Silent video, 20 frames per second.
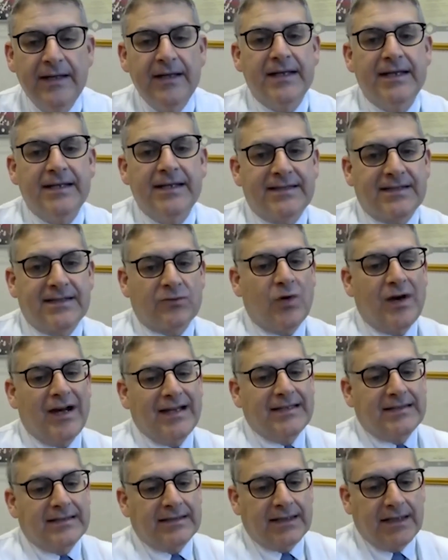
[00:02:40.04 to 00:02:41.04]
it's
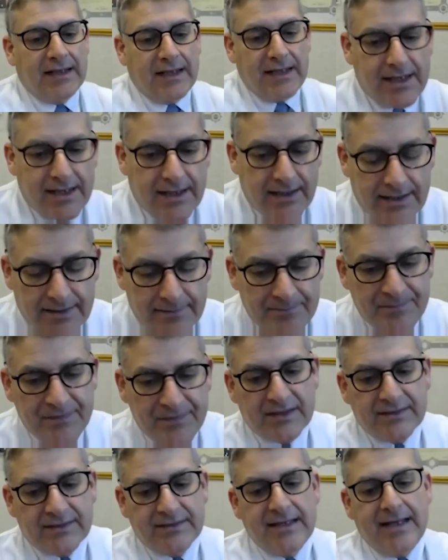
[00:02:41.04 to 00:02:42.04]
quite clear
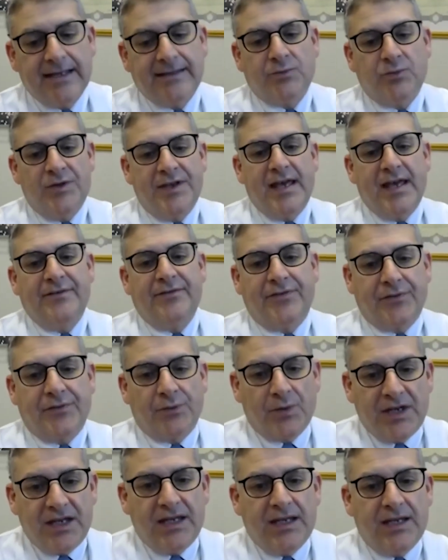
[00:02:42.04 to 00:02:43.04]
that we have
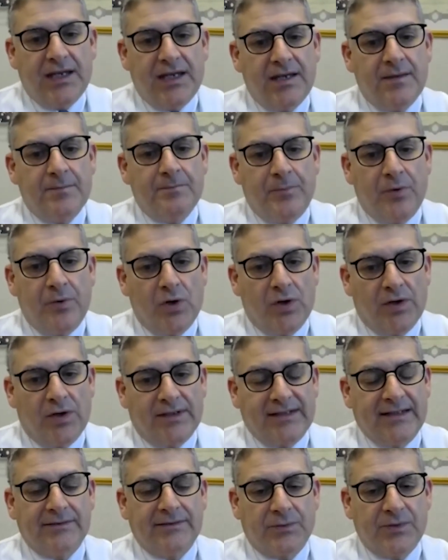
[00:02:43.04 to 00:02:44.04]
three
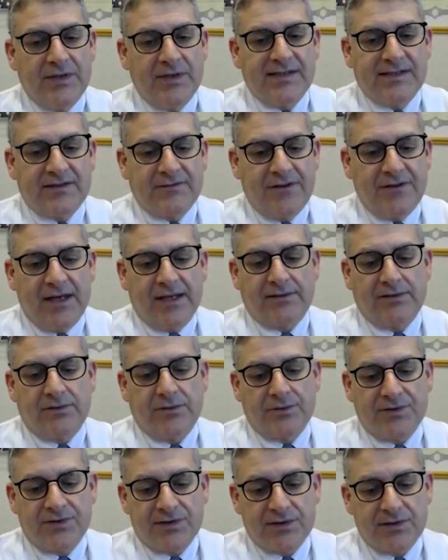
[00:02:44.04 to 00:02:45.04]
important risk
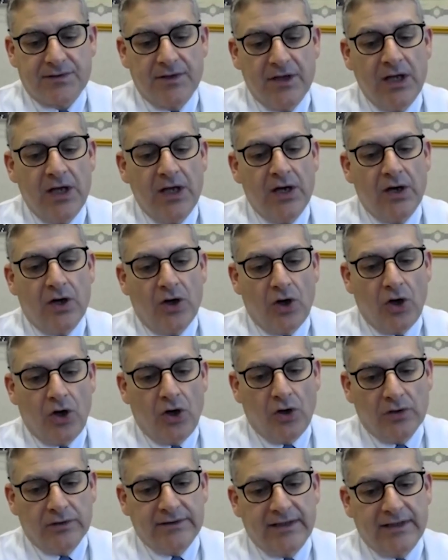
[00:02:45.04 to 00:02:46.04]
factors:
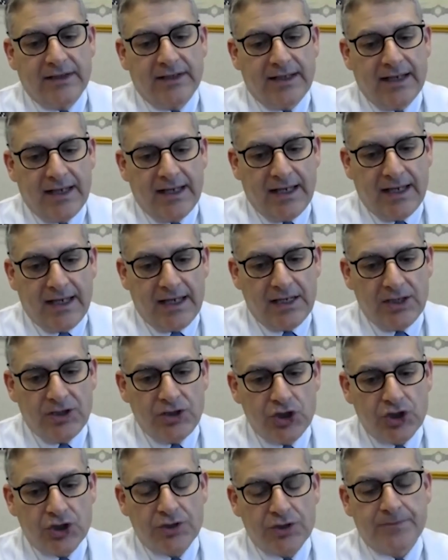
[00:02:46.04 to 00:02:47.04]
older
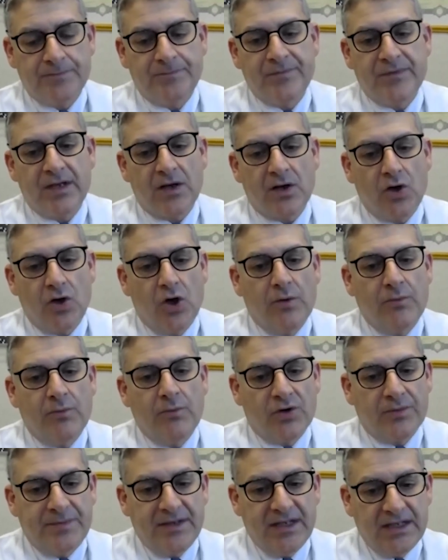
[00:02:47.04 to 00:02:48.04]
age,
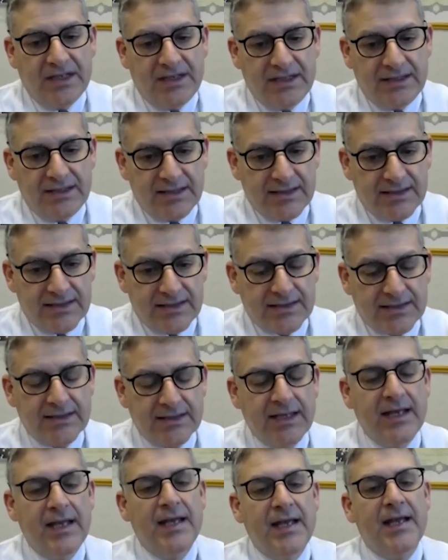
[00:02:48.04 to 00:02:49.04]

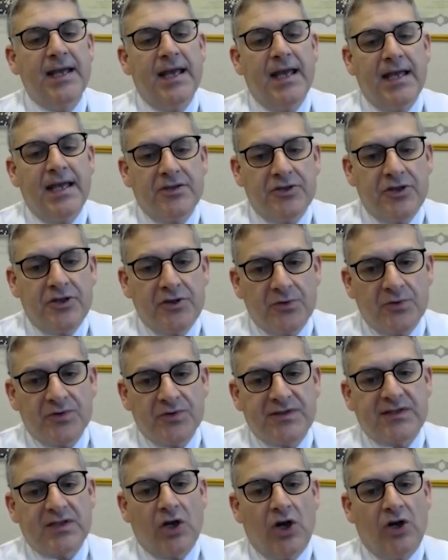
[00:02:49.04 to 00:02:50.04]
comorbidities, and
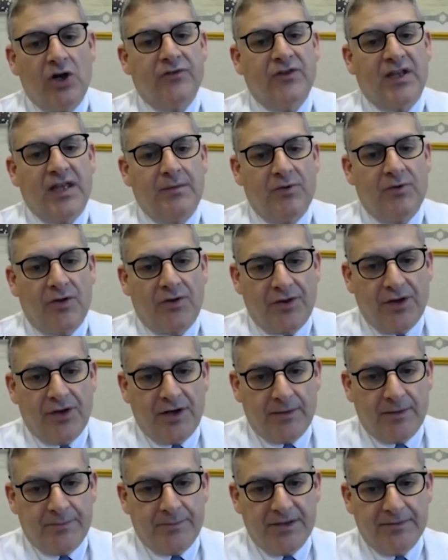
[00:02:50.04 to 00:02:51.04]
use of
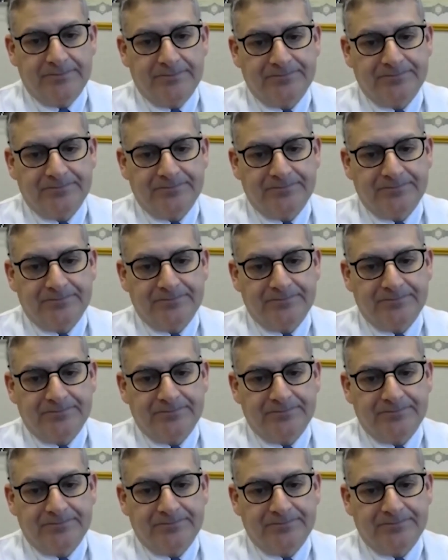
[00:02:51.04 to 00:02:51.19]
chemotherapy.